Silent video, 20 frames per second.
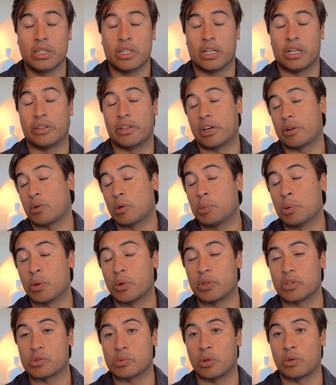And that
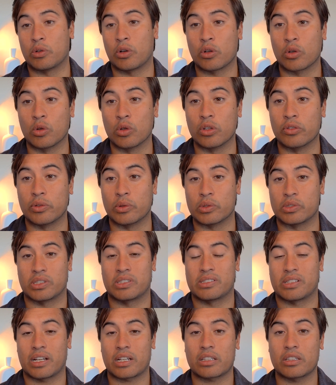report as well, not all of it was
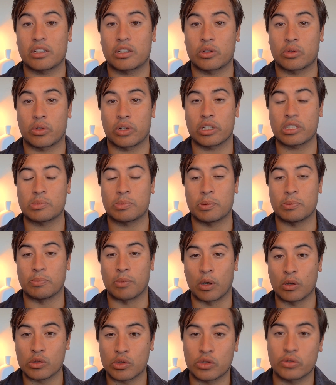exactly correct, but
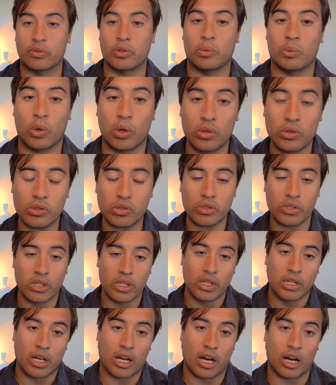most of it was.
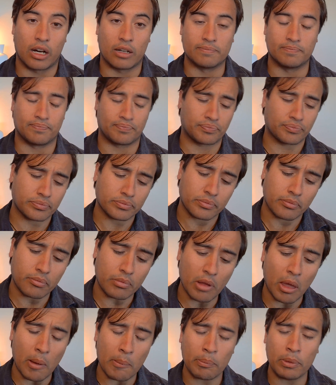
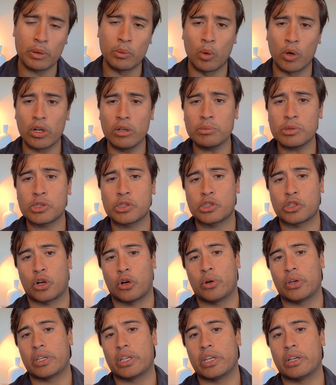But what I'm
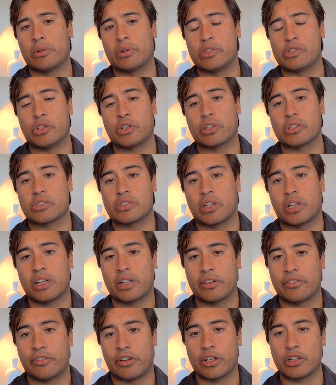showing here is you can see an
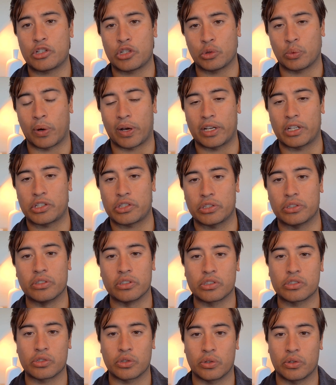eventuation to
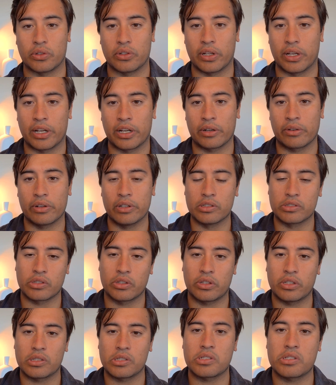certain areas. So
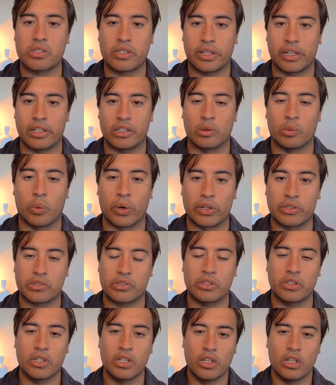this is the inner west
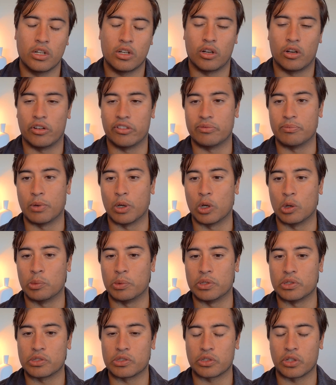of
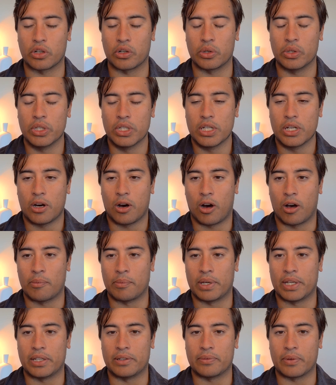Melbourne. So, and
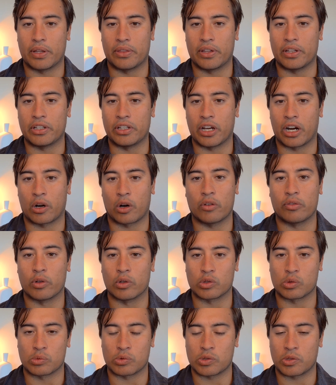then
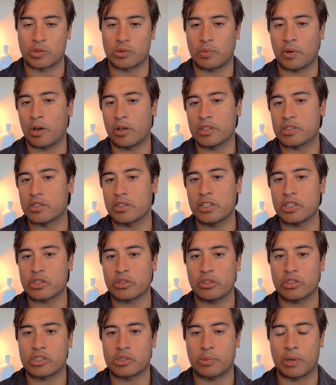Yarraville's, it's
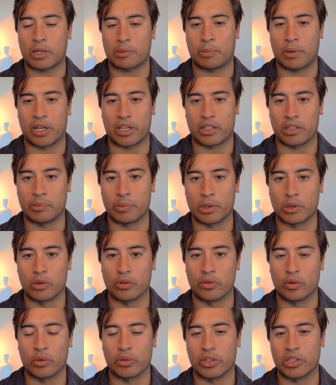literally smack bang in the middle of
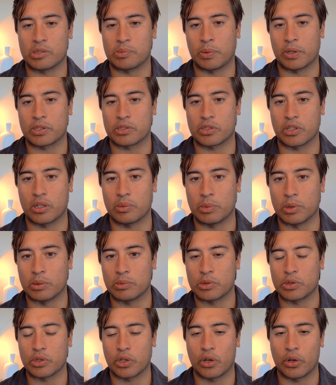all these best
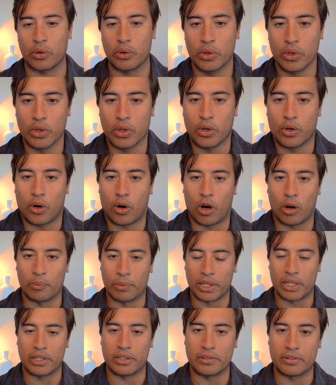suburbs. So,
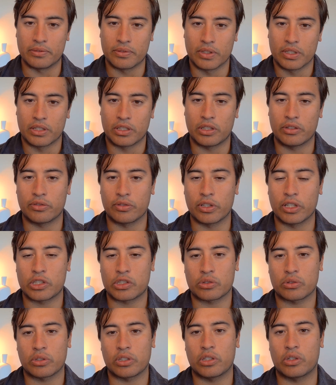you've
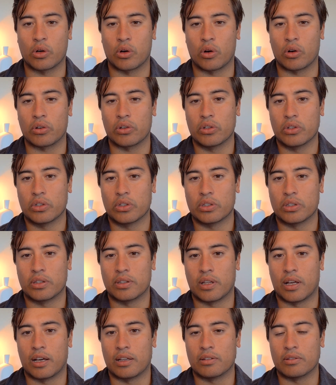literally got
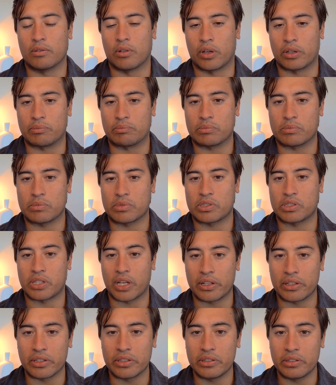like
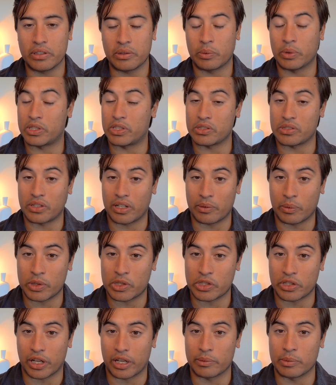Seddon, which
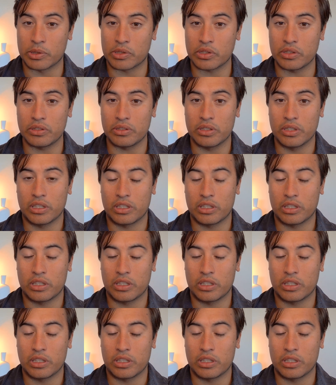neighbours it.